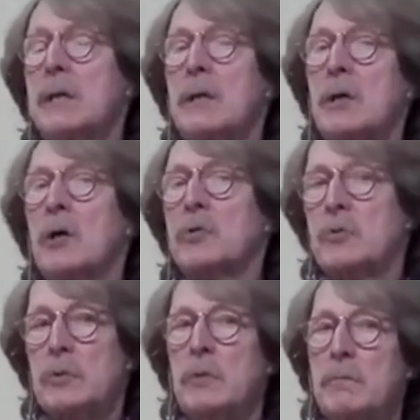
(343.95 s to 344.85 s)

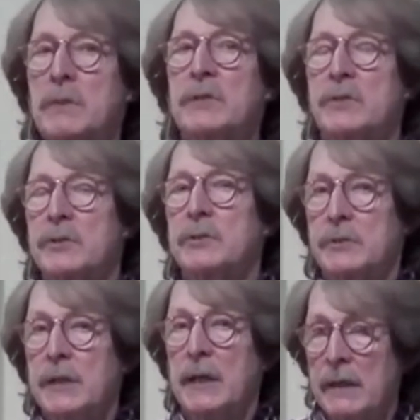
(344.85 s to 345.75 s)
cultural ministers
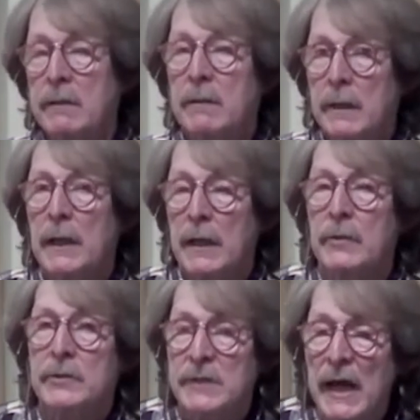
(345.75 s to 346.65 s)
can
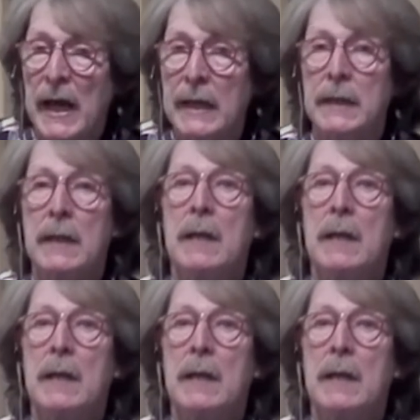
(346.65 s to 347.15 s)
understand,